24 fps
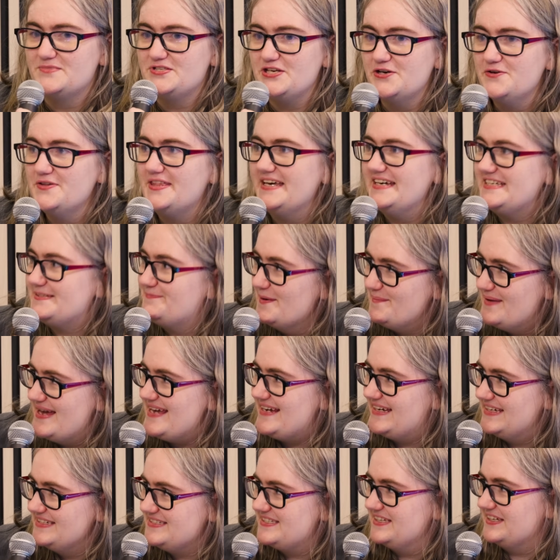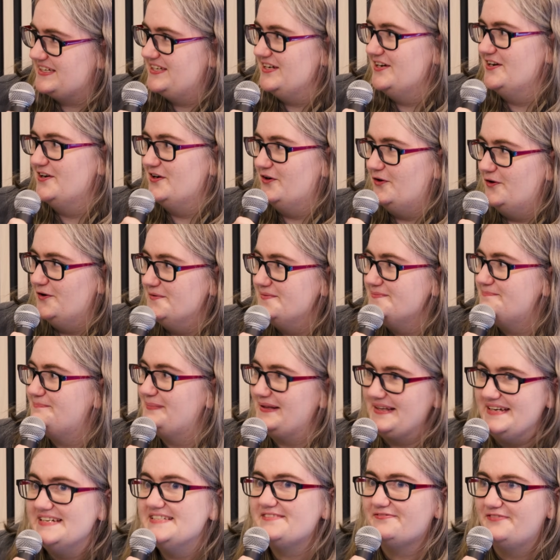do this but make it secure, or
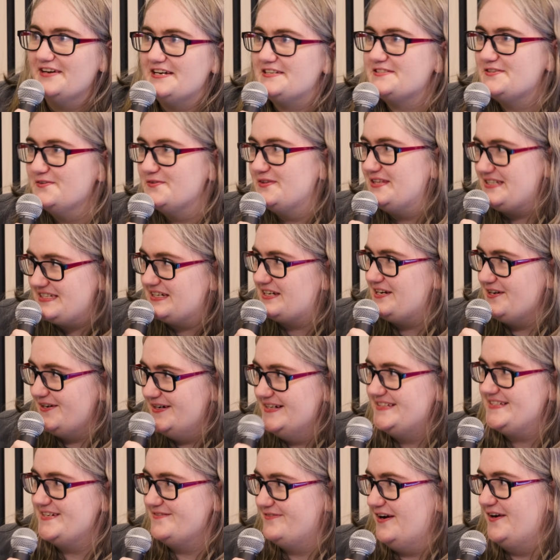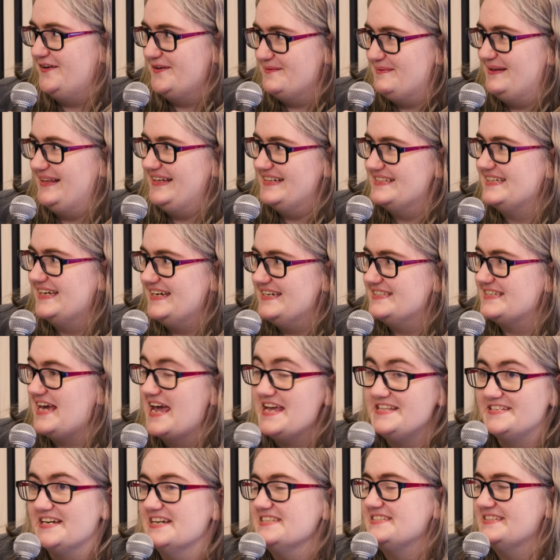please fix all the security vulnerabilities.
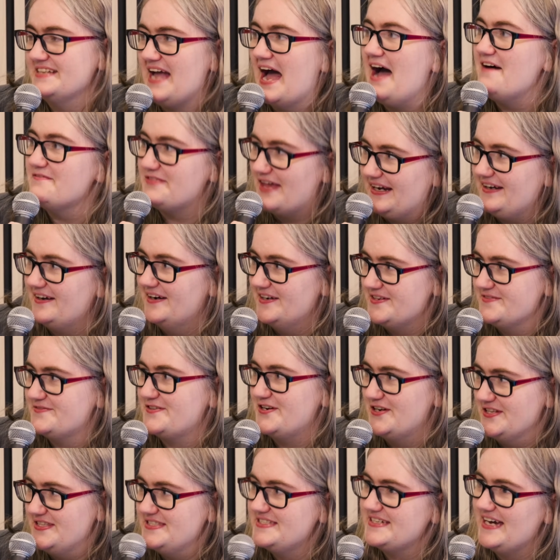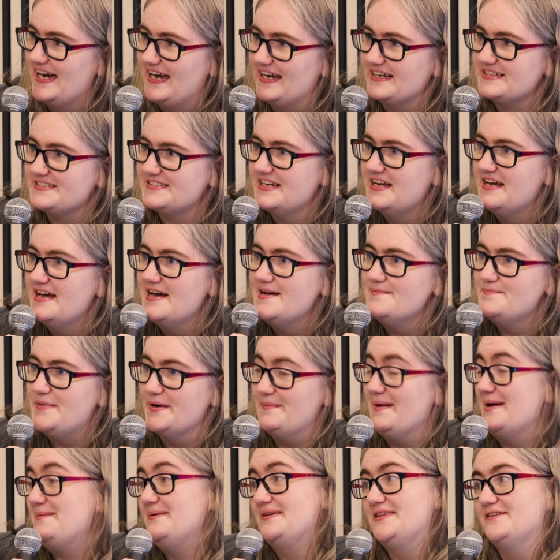It doesn't have that kind of context,
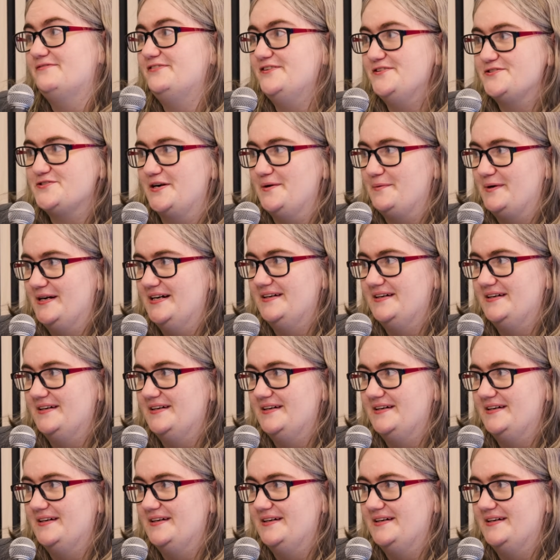but maybe in the future it